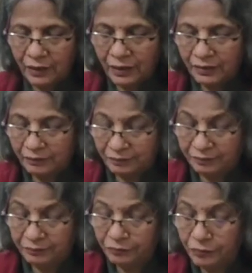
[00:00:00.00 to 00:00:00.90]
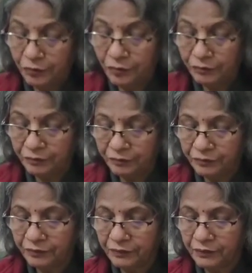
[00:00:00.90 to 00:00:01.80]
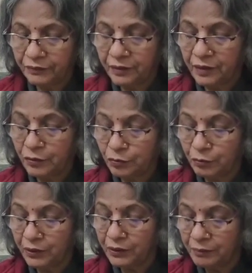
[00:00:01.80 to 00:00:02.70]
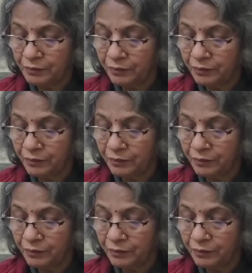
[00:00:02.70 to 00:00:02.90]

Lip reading: and full of aroma